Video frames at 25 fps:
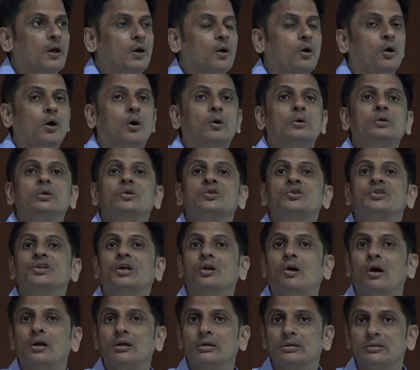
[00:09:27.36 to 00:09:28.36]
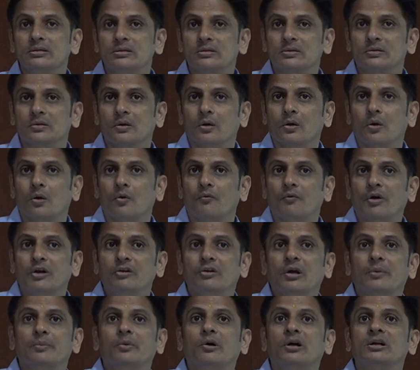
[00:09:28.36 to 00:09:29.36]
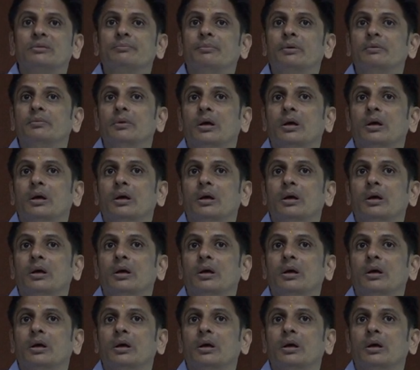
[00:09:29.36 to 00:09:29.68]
How do you share organs when you have got